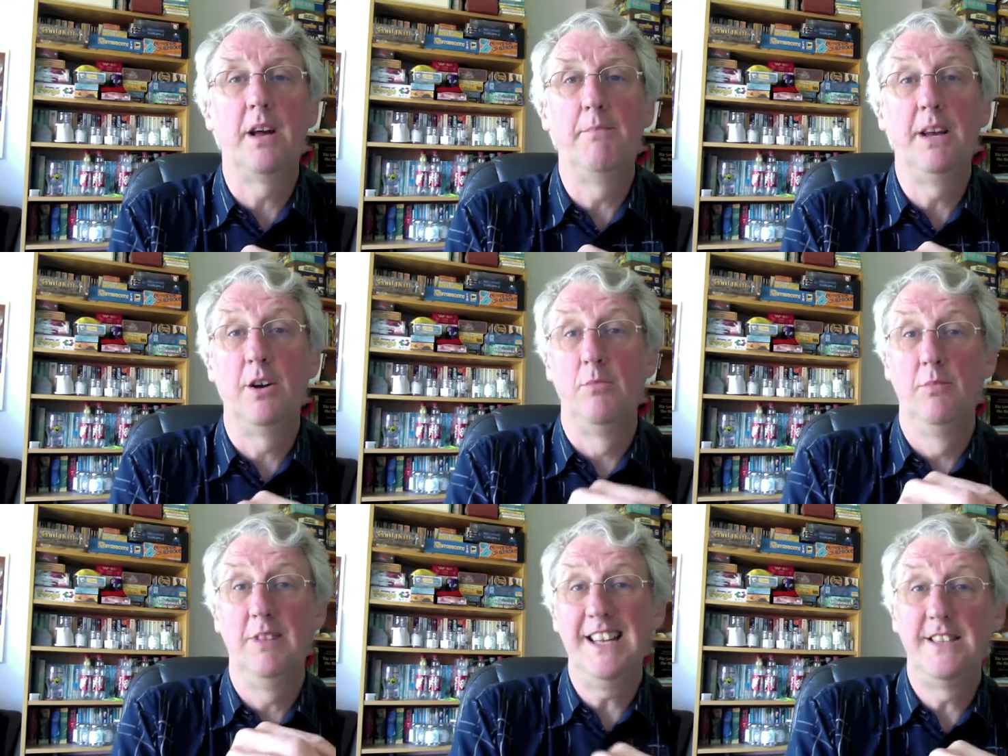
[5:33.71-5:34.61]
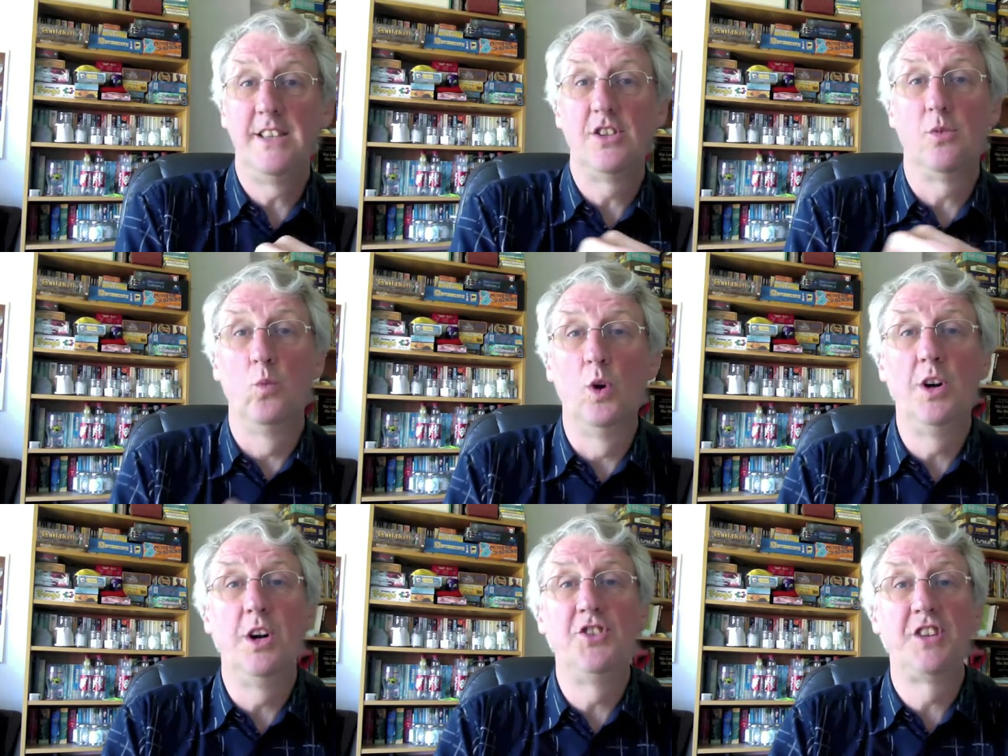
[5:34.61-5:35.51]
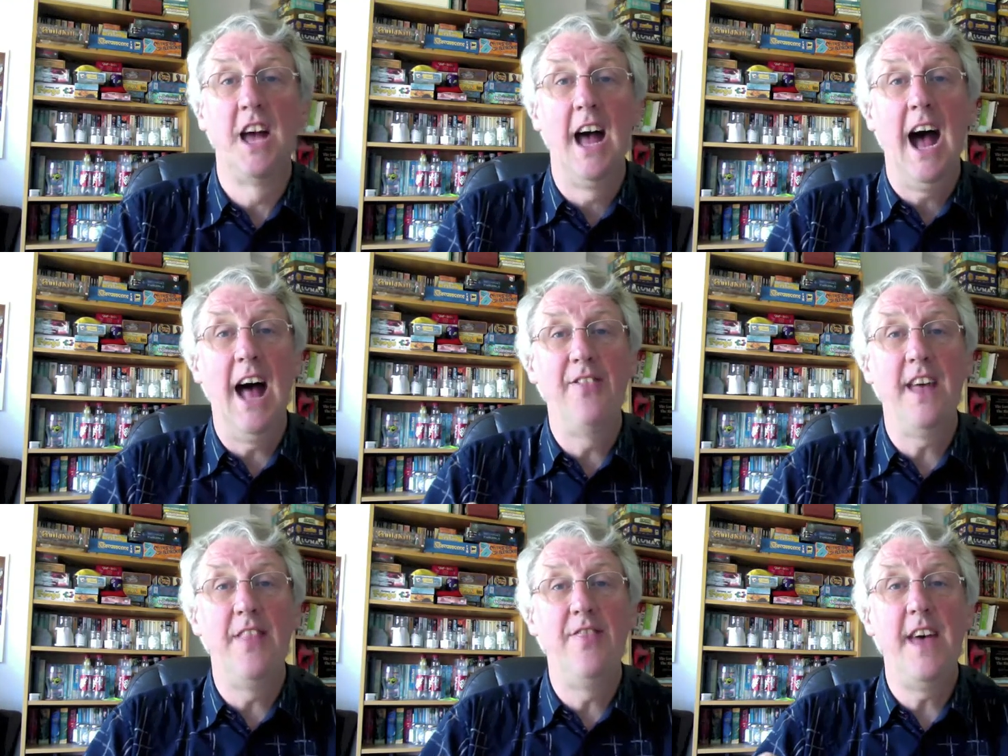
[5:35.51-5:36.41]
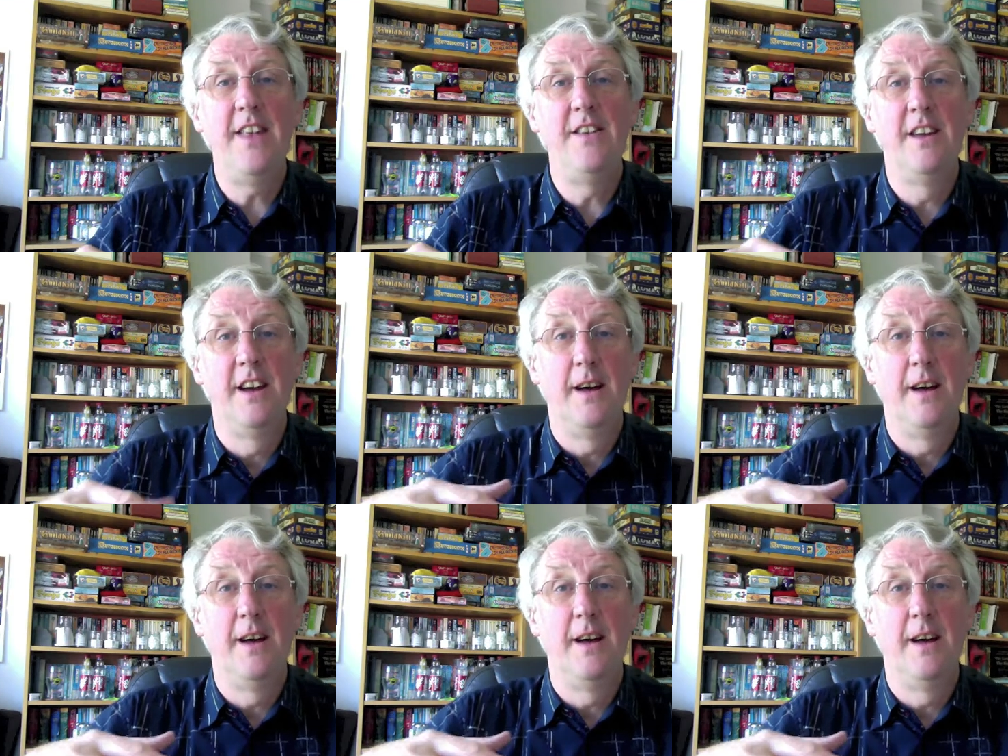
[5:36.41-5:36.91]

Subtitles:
can become letters and words, and then